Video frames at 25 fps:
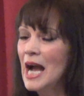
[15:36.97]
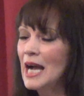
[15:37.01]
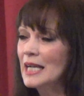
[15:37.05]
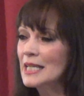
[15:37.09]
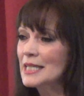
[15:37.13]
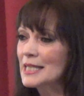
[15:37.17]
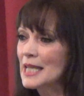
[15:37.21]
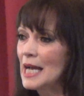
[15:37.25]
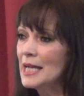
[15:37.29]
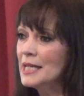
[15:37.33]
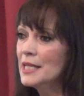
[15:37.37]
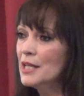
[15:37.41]

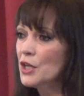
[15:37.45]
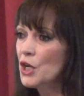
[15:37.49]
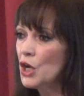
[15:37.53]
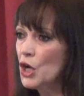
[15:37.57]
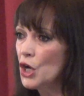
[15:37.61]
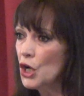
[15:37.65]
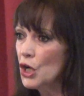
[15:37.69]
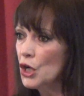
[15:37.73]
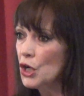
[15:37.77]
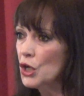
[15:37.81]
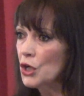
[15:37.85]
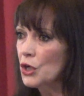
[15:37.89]
Because I need
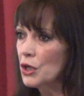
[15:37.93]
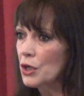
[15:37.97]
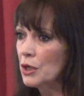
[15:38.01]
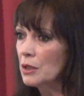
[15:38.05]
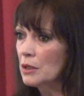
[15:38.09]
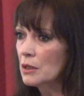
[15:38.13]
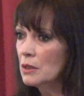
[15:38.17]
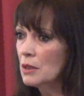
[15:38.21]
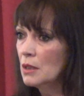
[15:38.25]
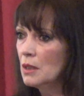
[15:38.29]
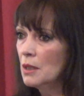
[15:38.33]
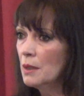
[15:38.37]
her.
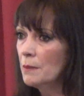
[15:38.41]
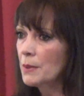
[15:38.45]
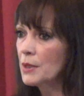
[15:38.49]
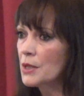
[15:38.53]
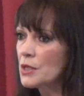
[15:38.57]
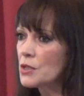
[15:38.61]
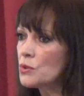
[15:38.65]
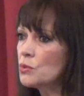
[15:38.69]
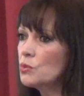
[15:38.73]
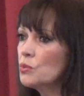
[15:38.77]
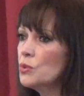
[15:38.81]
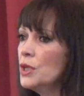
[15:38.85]

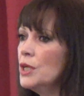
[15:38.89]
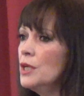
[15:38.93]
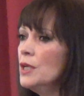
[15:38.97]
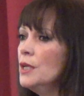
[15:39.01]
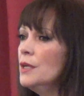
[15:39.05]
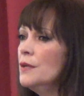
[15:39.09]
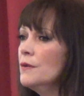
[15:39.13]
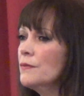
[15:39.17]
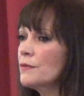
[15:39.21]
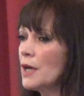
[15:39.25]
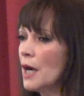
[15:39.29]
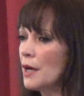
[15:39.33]
Because
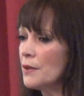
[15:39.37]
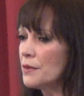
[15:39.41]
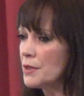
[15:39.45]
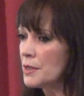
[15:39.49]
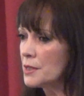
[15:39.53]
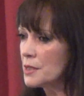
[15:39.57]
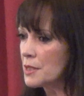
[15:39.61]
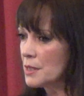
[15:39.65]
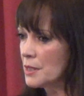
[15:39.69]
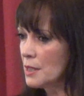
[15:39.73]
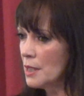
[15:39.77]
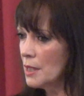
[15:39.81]
we've got
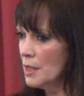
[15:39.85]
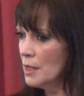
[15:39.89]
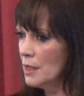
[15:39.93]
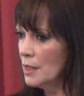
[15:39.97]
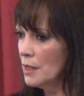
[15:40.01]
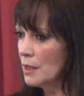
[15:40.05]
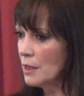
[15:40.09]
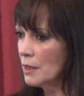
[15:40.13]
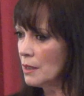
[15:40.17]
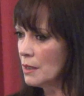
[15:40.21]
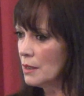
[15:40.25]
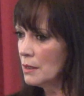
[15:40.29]
this
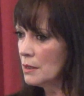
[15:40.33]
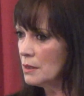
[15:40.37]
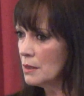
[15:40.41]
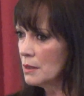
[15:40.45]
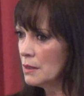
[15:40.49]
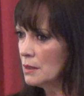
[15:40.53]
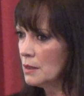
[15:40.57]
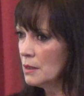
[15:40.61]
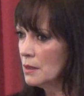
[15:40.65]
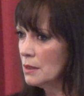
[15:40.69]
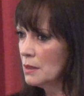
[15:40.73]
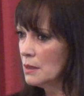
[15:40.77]
thing.
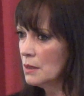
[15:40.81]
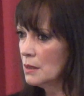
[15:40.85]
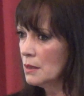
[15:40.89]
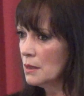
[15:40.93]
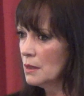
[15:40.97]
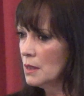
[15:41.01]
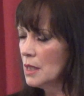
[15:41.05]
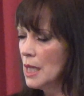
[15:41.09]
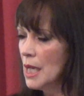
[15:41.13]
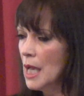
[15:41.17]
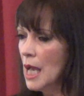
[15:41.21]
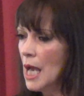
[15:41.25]

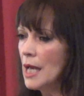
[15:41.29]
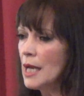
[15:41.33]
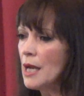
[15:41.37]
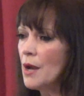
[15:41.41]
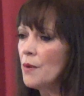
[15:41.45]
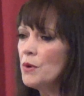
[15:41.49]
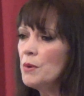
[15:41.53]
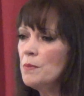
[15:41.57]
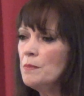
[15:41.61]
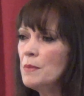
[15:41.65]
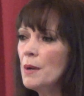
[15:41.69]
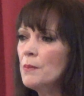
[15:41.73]
And I
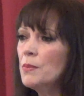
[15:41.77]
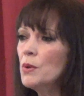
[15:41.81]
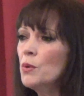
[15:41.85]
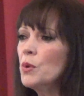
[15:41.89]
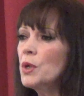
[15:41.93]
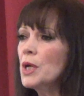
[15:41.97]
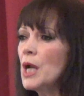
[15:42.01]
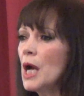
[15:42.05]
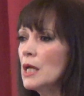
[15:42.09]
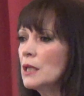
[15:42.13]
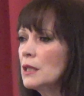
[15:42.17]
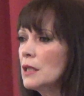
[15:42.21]
remember
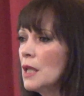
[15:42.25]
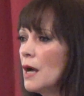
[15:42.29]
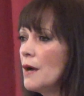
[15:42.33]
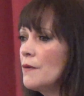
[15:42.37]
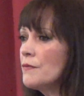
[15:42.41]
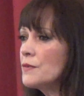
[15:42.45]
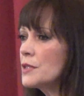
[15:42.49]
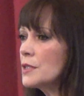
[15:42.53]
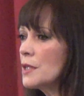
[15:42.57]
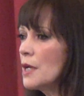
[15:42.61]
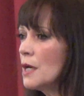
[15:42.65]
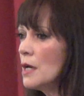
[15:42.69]
when I
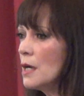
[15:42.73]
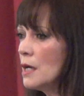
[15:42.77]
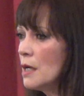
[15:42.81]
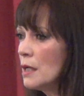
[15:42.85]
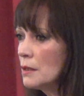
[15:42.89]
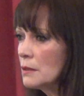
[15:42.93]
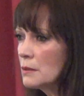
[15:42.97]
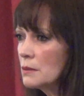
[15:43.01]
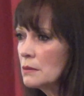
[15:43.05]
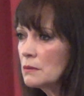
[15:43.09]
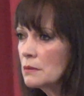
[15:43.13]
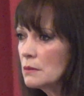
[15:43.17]
left,
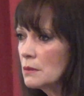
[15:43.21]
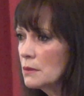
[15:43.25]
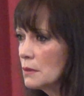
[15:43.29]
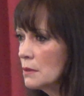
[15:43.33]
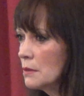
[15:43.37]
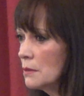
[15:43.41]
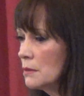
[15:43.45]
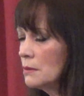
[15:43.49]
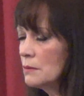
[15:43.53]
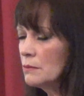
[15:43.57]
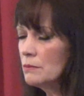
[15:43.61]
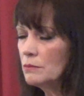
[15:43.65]
uh,
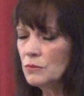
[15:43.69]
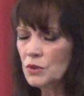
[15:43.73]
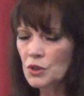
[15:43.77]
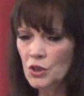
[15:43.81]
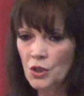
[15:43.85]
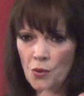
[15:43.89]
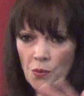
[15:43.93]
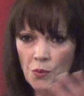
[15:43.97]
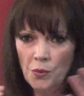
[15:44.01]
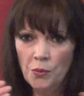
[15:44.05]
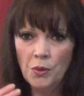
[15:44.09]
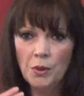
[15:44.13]
you
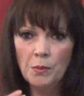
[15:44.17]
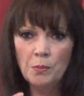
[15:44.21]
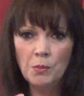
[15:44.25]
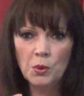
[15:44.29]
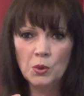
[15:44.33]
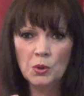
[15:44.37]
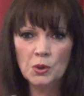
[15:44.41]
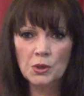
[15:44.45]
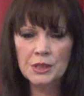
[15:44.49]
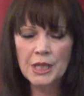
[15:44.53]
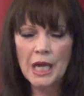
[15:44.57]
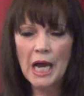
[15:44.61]
know, when we
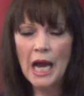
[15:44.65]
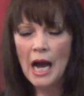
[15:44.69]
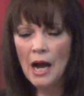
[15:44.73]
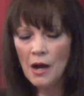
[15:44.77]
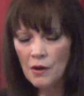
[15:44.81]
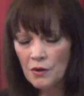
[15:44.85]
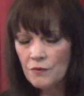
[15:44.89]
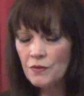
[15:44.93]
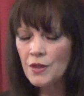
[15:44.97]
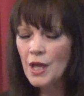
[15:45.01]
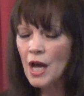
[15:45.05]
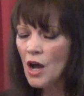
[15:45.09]
pulled
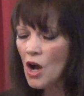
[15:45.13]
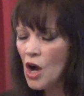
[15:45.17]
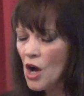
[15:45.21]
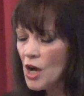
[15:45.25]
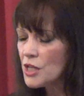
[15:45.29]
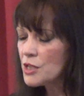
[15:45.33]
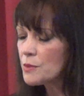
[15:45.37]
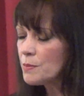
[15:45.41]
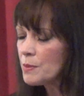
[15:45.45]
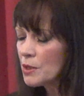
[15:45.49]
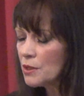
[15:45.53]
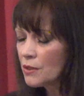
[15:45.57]
out of that
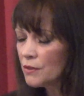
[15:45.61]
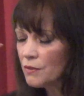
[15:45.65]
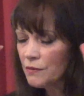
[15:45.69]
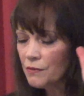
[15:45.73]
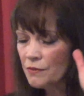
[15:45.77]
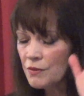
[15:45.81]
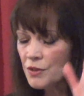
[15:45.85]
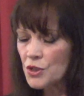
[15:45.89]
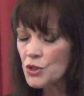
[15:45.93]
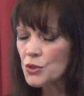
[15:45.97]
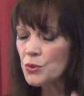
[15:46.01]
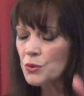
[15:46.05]
hospital, the
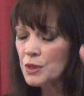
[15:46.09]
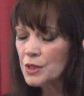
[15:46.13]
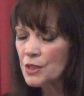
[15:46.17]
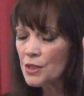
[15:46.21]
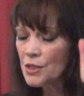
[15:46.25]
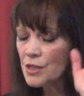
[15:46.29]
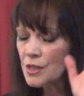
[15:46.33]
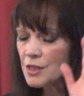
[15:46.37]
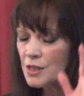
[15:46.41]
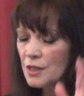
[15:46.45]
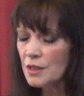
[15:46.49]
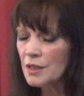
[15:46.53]
visual
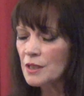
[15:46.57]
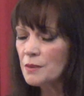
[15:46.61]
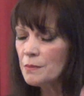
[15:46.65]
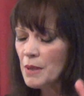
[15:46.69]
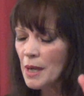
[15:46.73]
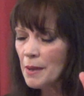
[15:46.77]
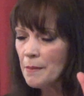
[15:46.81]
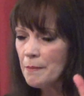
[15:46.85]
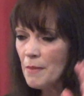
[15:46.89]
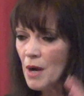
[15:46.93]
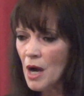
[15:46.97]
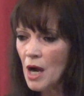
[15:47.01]
is still in
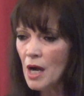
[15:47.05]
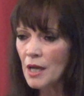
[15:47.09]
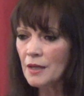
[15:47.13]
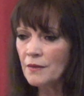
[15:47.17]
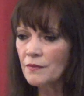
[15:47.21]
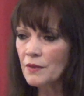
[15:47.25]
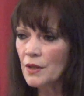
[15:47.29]
my mind.